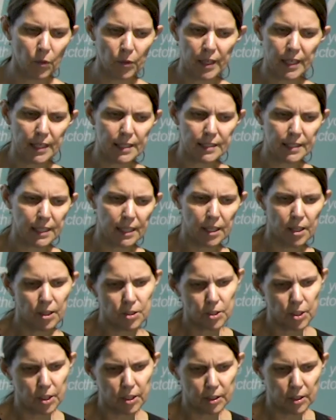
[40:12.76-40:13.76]
on these
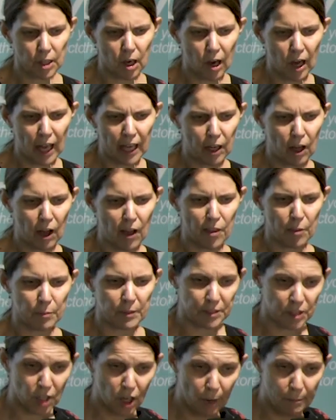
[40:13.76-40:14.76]
things. You can highlight them
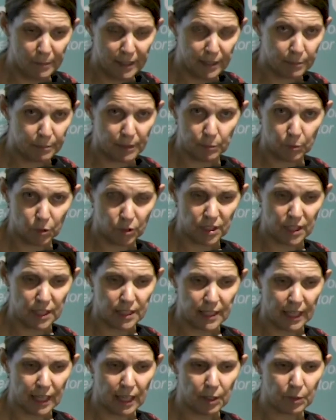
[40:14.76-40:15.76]
and type in a bit more
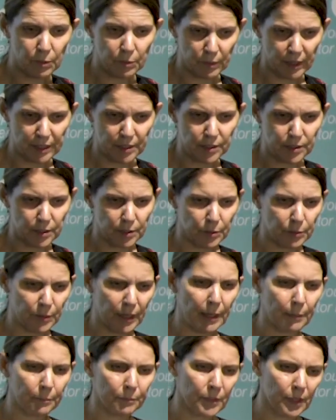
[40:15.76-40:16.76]
detail once you've,
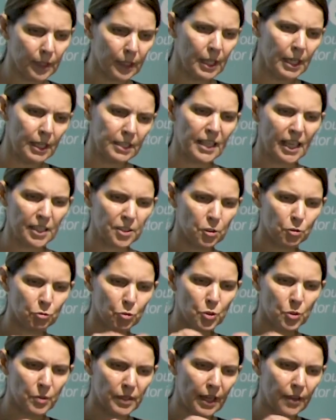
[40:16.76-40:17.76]
it takes you
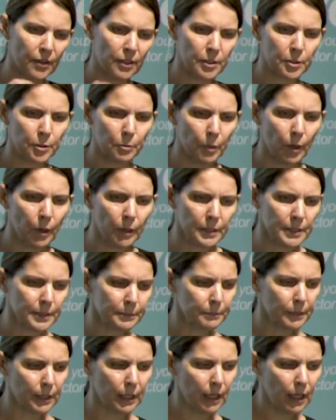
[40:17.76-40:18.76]
through to another little box.
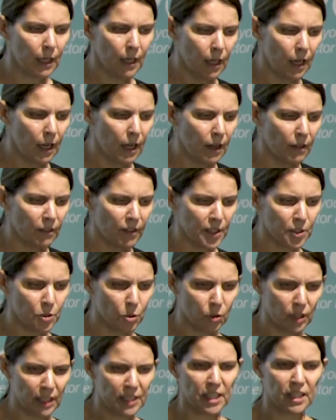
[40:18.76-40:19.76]
They
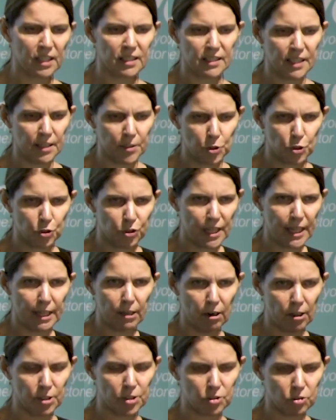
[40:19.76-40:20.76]
talk, and you can see the tree
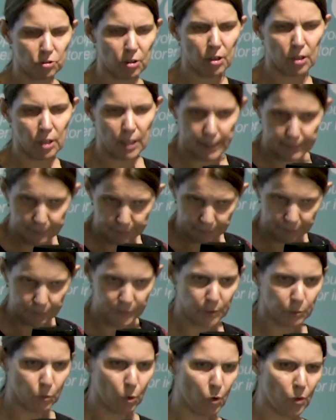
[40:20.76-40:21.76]
goes stronger
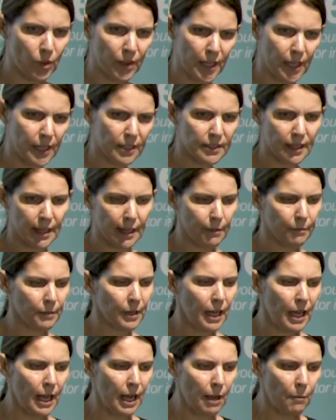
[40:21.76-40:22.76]
the more the things they have.
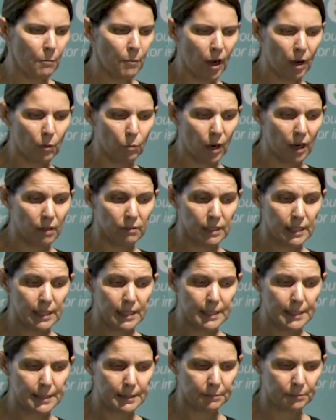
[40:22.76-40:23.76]
My
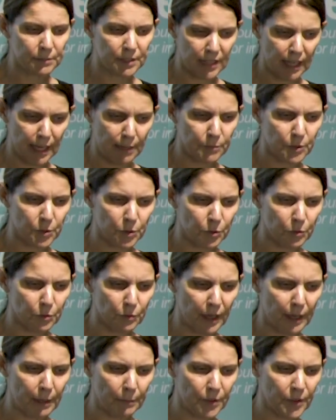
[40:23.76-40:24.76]
worries, same sort
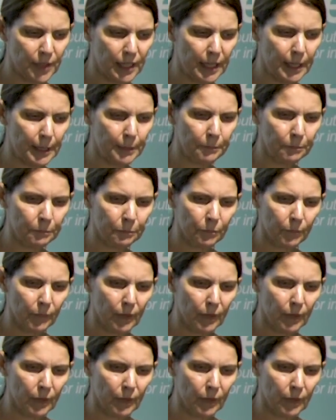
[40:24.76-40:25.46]
of thing.